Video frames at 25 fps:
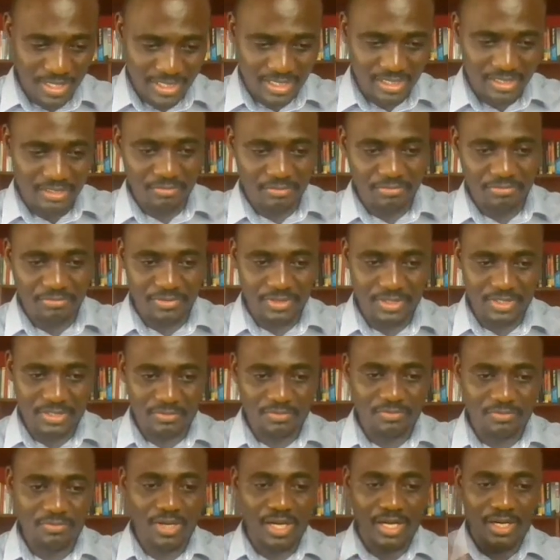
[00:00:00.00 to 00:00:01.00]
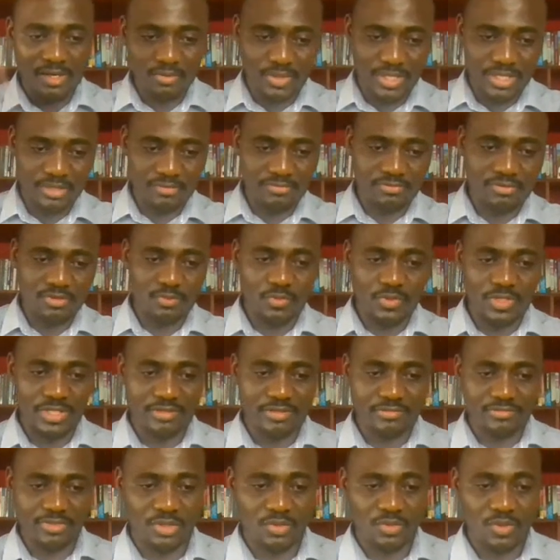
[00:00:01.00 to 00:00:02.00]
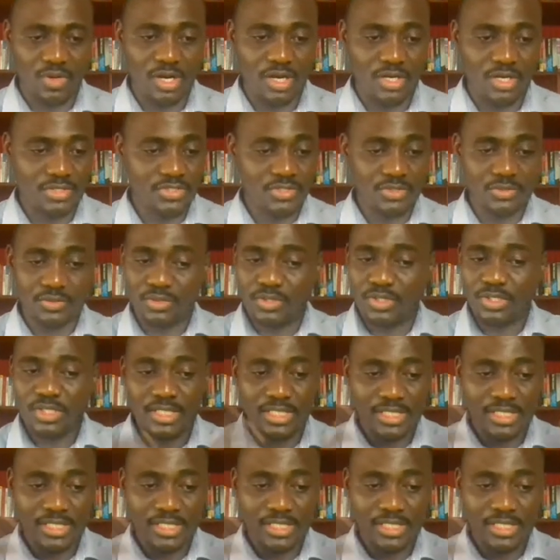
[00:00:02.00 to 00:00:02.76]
a difference far away from wherever you are. So